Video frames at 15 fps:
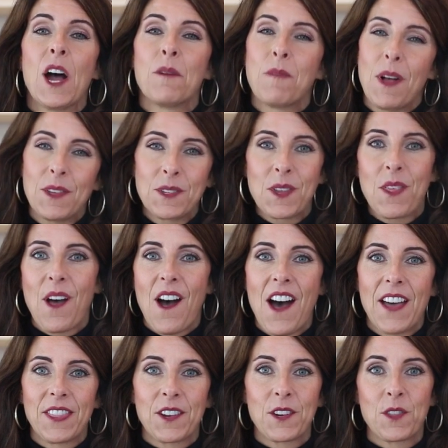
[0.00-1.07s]
I'm also the
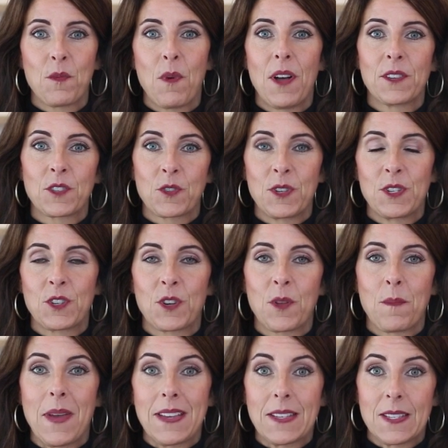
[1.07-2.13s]
author of the Wall Street
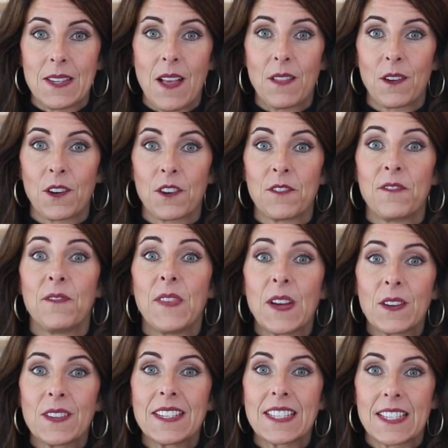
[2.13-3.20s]
Journal bestseller,
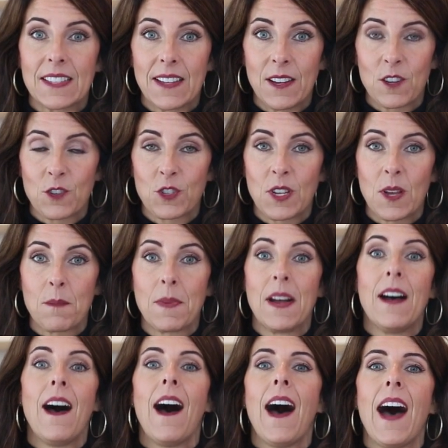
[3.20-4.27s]
Fearless Leadership,
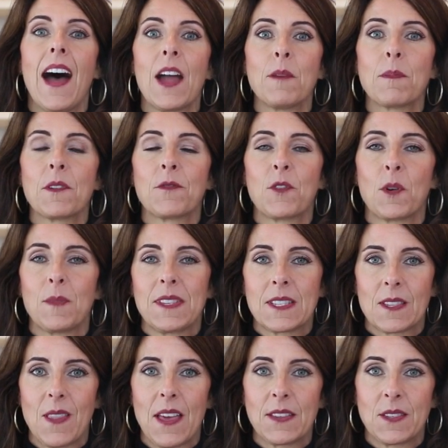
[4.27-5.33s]
High
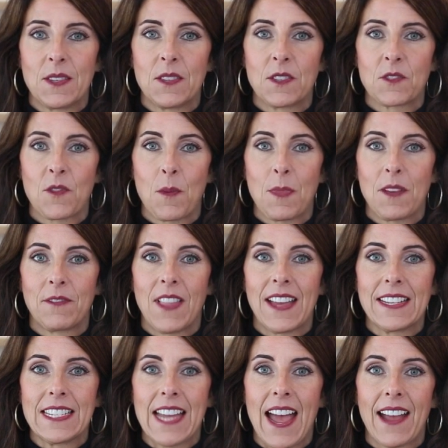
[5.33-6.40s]
Performance Lessons from the
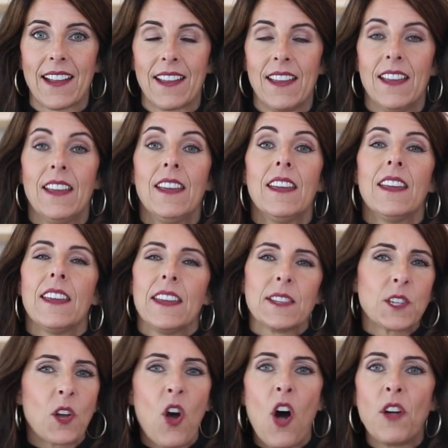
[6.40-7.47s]
Flight Deck.
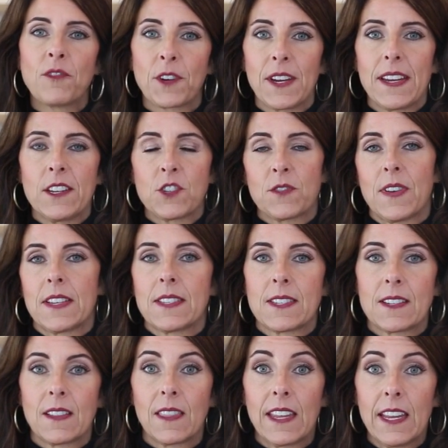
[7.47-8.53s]
It's a call for each of us
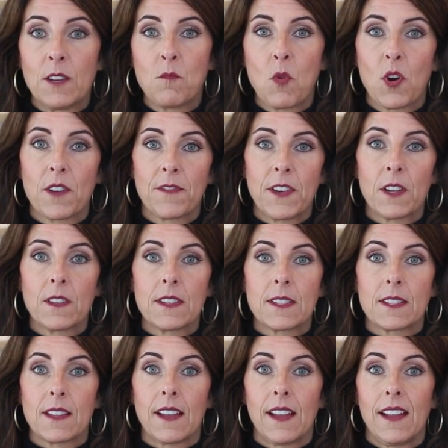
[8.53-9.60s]
to lead more
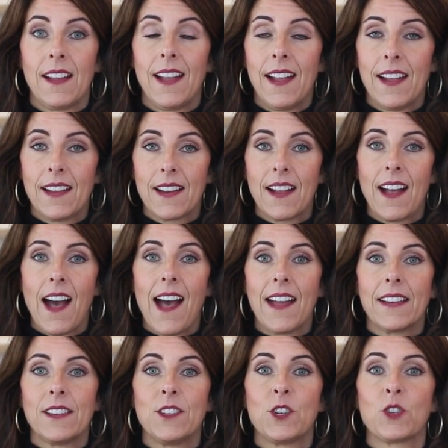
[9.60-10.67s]
fearlessly and a
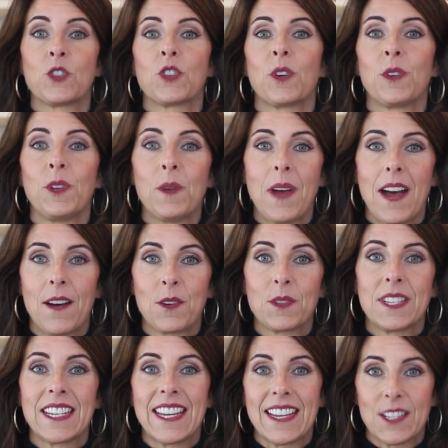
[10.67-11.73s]
guide to show you how
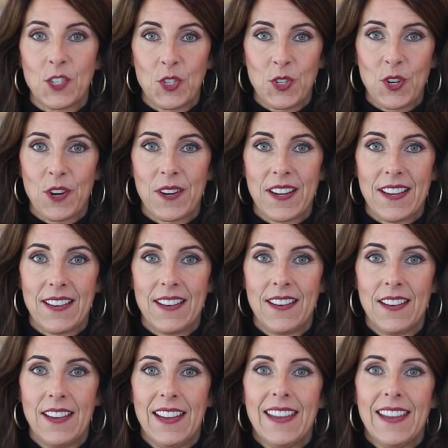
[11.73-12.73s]
to get started.